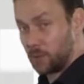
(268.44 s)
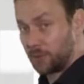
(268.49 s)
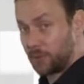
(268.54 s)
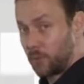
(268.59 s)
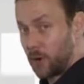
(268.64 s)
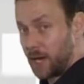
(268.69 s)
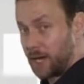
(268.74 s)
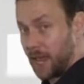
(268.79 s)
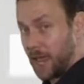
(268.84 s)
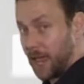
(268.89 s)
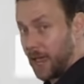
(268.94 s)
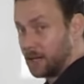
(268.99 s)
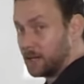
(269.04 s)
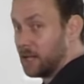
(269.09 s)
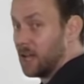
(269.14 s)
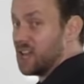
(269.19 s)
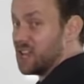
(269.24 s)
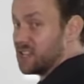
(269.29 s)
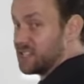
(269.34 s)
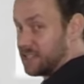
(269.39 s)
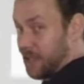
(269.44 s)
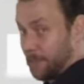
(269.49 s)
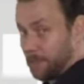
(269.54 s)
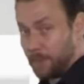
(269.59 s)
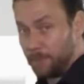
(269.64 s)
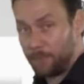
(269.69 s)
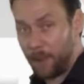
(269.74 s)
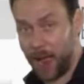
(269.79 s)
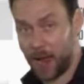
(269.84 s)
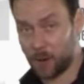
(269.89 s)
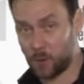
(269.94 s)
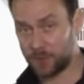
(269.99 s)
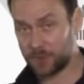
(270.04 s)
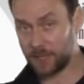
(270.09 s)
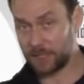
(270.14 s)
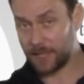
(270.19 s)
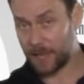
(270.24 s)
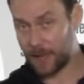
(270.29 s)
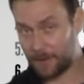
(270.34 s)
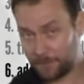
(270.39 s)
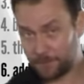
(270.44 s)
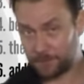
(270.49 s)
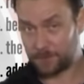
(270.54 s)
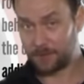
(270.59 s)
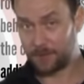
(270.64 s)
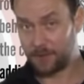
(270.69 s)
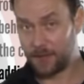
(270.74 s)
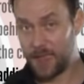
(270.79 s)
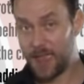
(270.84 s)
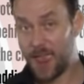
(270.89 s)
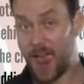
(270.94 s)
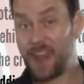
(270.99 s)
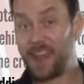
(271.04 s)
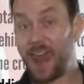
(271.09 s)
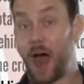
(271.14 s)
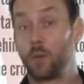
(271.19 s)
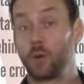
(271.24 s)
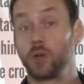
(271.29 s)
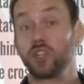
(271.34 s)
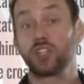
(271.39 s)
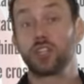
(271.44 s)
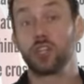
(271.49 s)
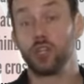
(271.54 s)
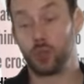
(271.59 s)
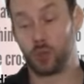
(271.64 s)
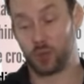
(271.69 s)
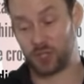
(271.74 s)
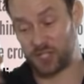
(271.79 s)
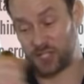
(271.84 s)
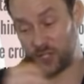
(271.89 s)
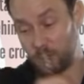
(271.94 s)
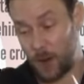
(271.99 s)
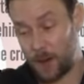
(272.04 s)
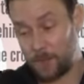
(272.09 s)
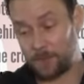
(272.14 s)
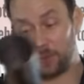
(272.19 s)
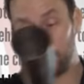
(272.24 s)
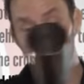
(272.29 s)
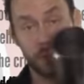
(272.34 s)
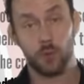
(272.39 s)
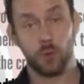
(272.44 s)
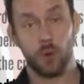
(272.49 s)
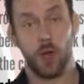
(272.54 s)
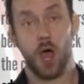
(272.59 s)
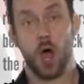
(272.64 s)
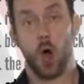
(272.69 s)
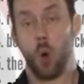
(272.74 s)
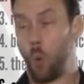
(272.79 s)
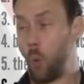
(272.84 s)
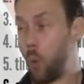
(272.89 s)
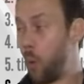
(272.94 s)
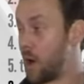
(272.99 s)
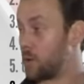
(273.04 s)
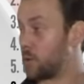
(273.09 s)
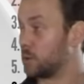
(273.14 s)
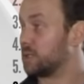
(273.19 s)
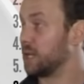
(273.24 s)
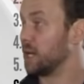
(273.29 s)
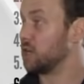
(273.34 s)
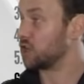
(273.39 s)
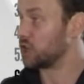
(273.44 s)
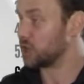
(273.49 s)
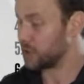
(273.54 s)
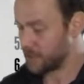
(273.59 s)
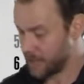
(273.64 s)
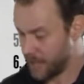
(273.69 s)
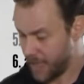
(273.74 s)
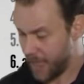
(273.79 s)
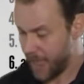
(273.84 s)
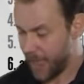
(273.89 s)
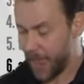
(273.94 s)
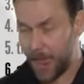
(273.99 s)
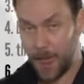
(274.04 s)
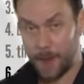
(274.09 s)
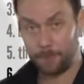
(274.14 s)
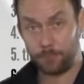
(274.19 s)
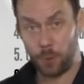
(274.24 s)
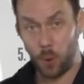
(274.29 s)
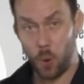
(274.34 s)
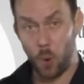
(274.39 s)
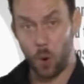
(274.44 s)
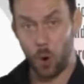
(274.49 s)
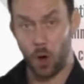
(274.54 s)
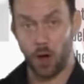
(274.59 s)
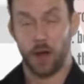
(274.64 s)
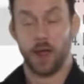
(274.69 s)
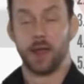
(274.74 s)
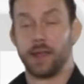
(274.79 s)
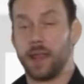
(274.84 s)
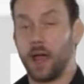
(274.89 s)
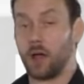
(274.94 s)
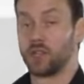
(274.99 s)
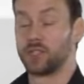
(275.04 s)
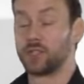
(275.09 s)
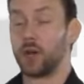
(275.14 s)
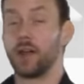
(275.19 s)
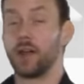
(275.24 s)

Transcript: the right hand, stepping back with the left, and now we're just going to do a swipe through, 1 rotation, and pour. Now I'll start